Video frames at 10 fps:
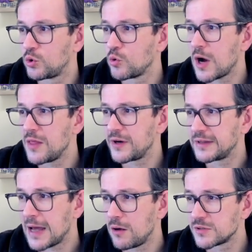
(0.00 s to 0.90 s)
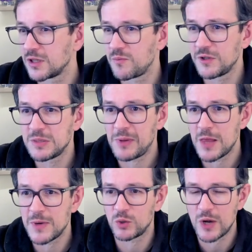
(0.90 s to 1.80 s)
200,000
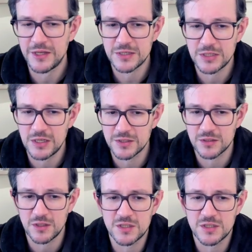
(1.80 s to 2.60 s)
multiplied by 26,